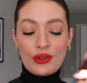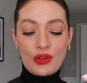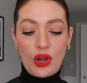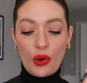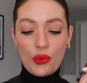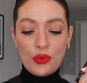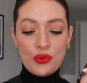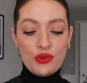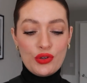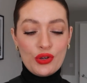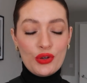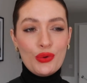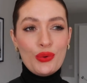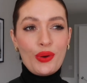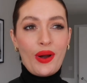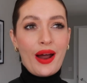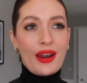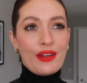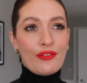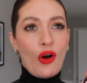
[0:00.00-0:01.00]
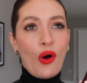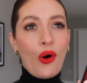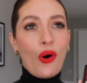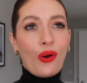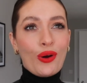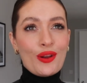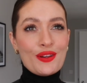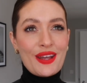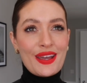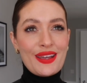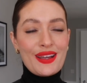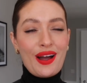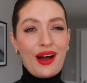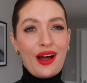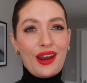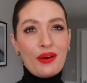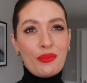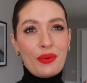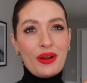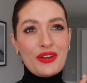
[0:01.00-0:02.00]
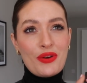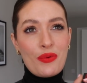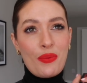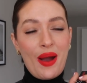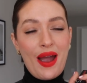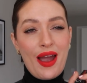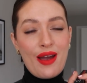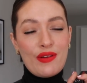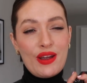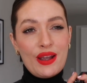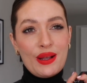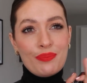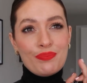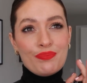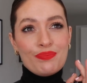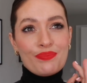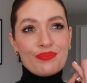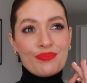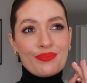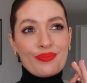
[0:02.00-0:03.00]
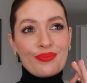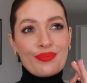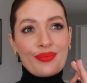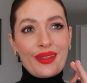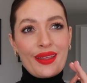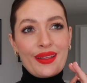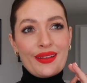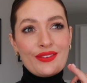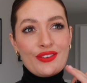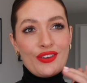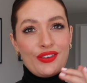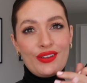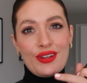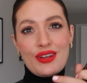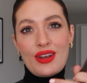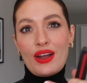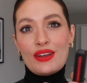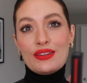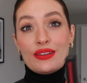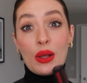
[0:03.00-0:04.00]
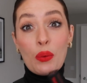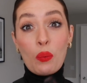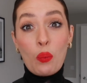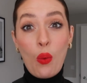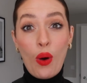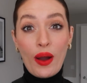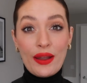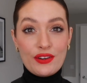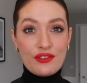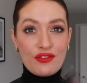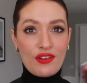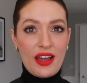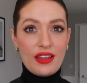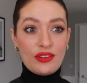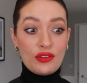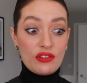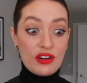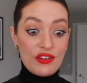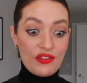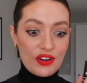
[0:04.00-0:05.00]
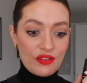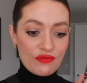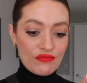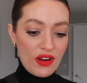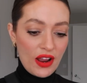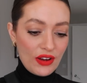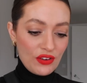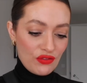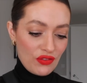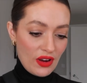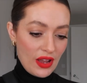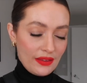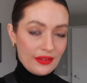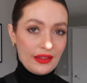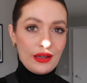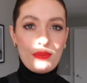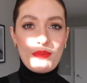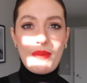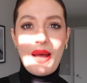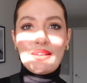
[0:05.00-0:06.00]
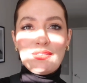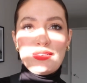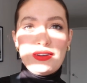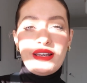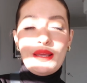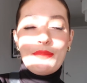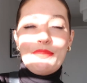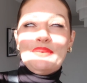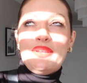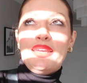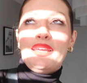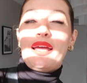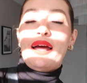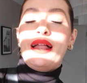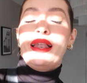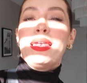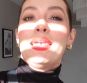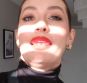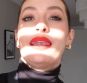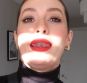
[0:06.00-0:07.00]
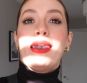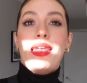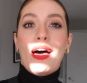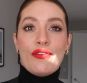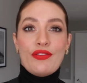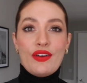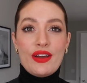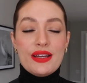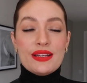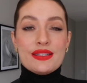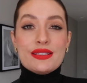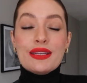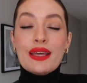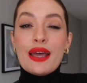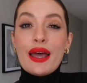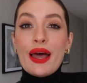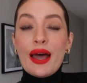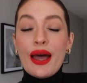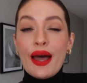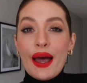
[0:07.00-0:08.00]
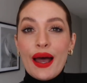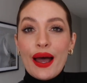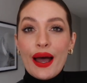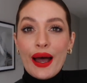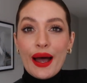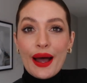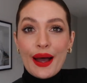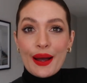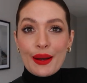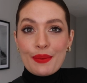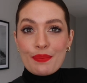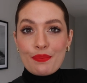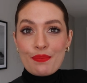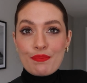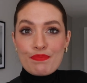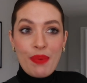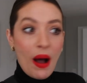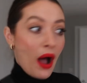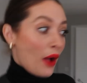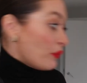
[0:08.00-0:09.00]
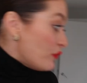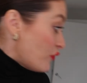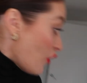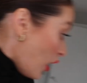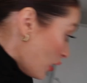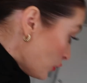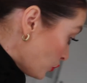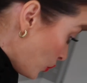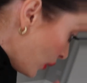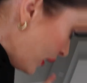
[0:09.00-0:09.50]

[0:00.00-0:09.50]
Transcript: go-to kind of holiday color when you're wearing just a nice like white dress or even a red dress and a matching lipstick. Love it. Um, but I thought I'd